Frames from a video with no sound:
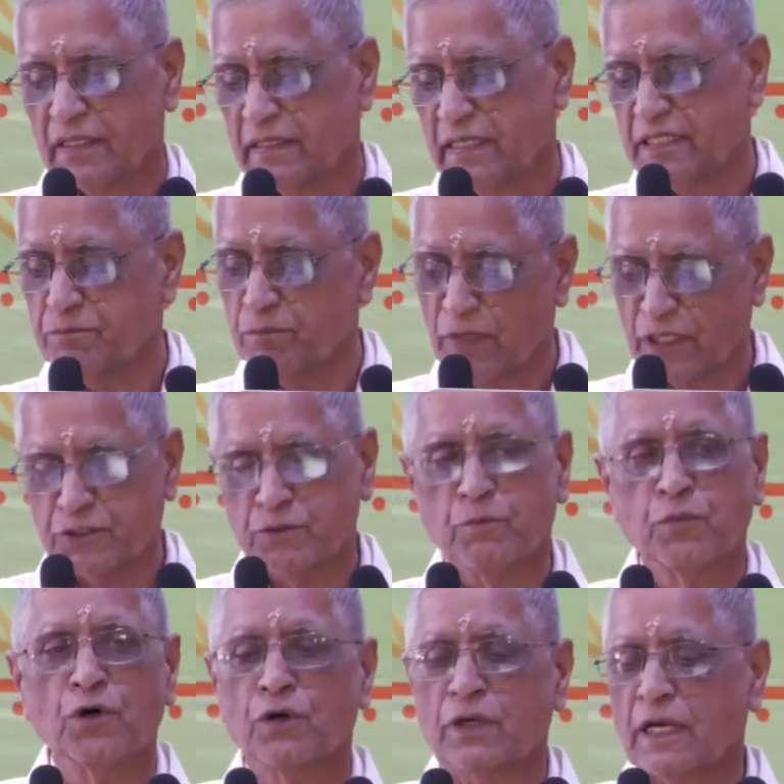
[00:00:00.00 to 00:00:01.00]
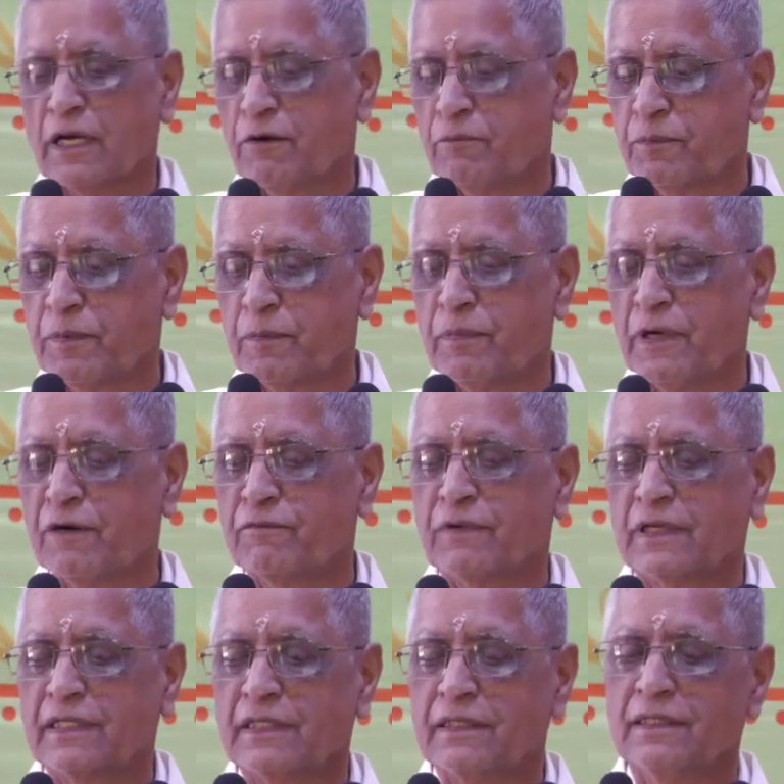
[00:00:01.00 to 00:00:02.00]
There is much more I have prepared
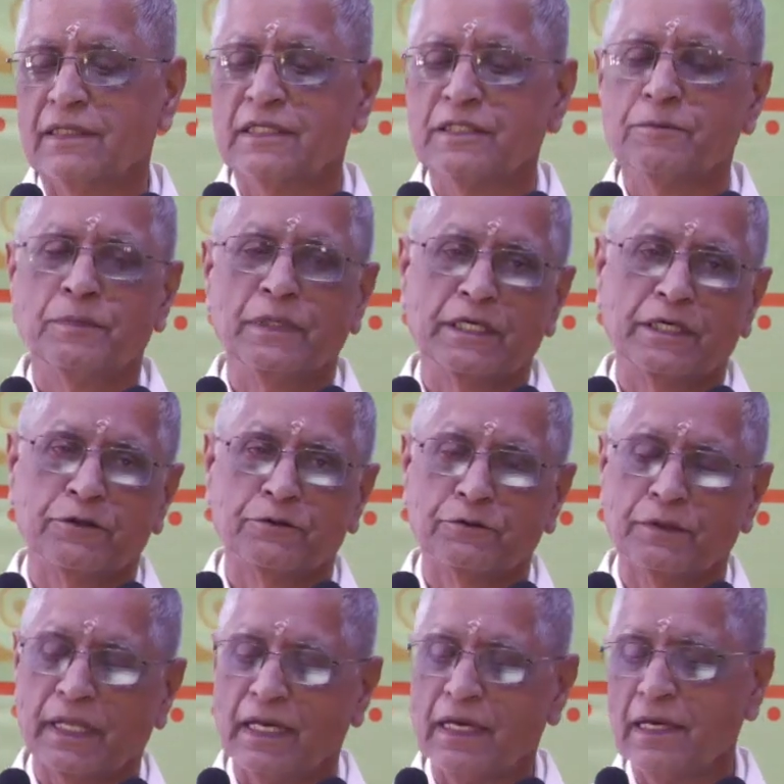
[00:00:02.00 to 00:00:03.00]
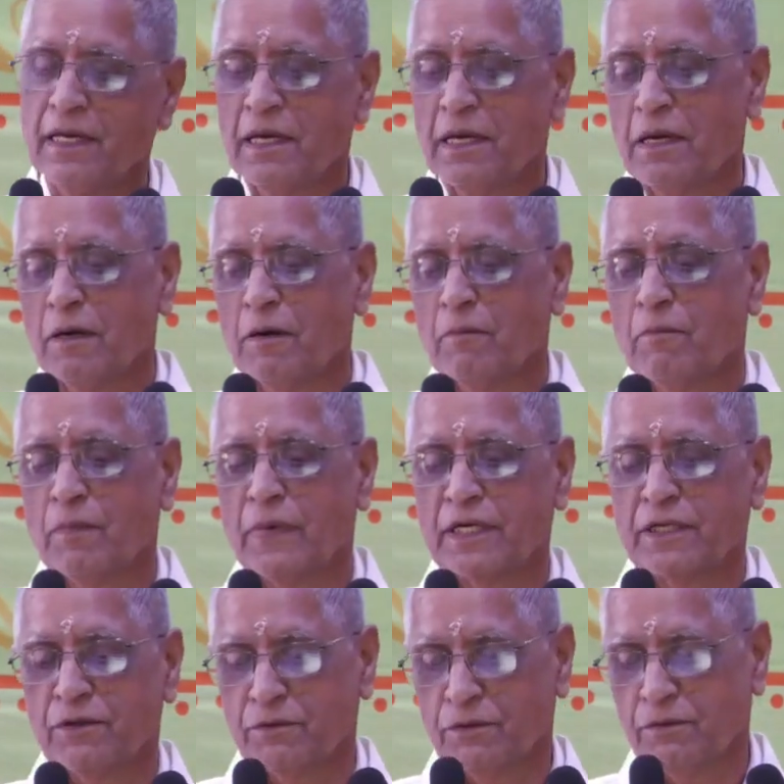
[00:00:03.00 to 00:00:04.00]
for the speaking today,
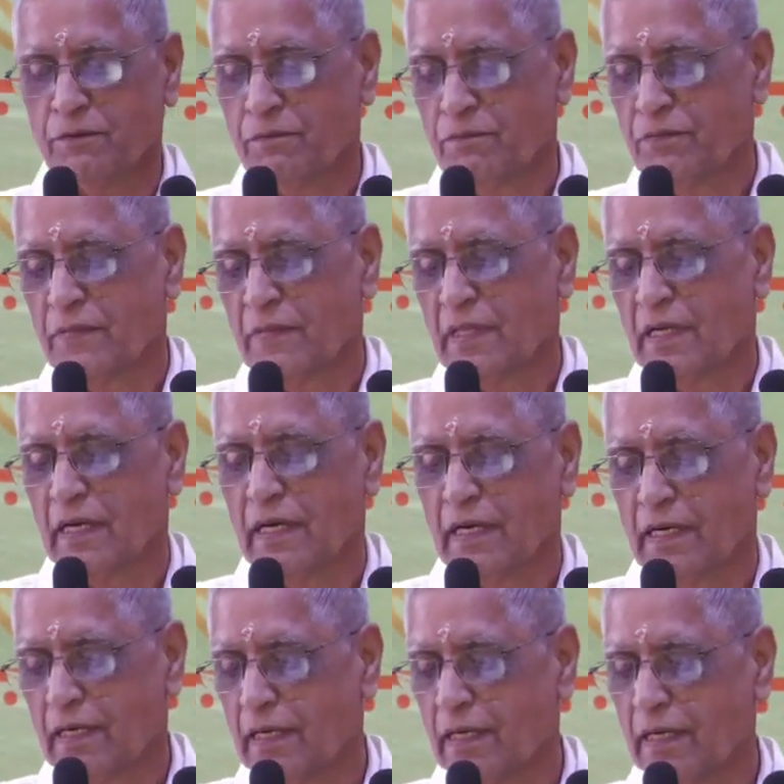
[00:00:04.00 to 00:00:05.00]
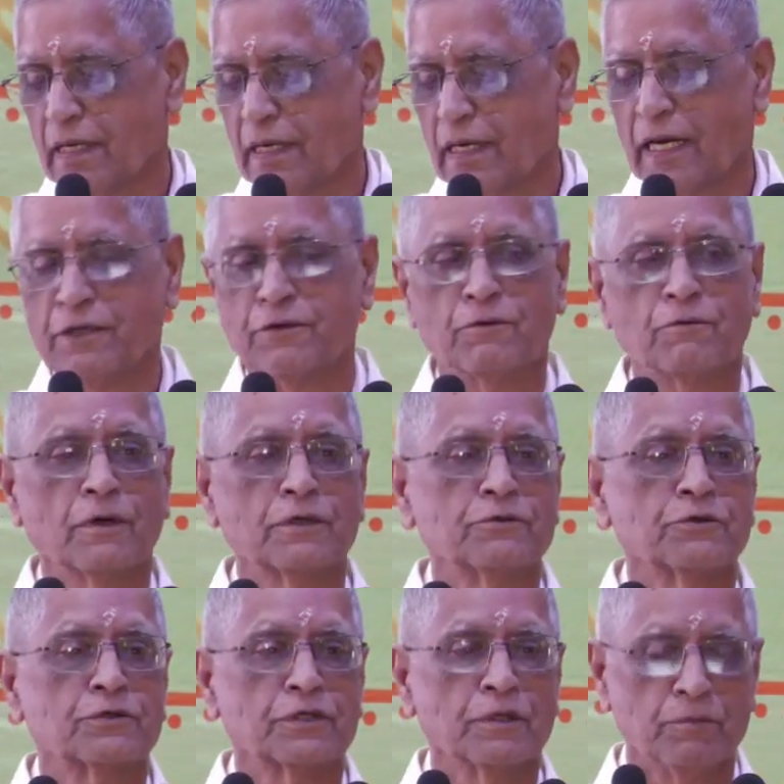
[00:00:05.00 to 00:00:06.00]
but I don't want
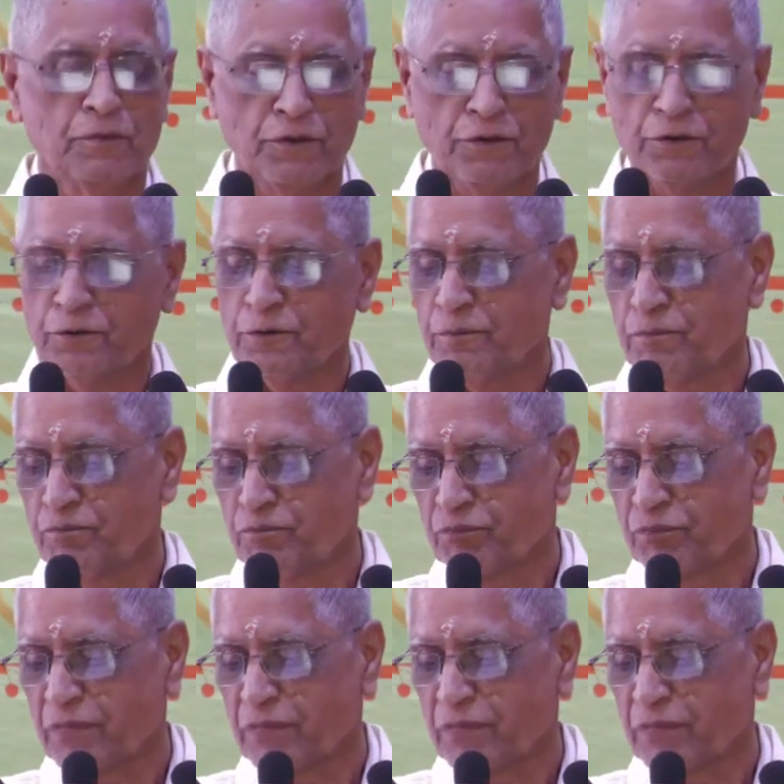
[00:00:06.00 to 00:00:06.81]
to trouble you.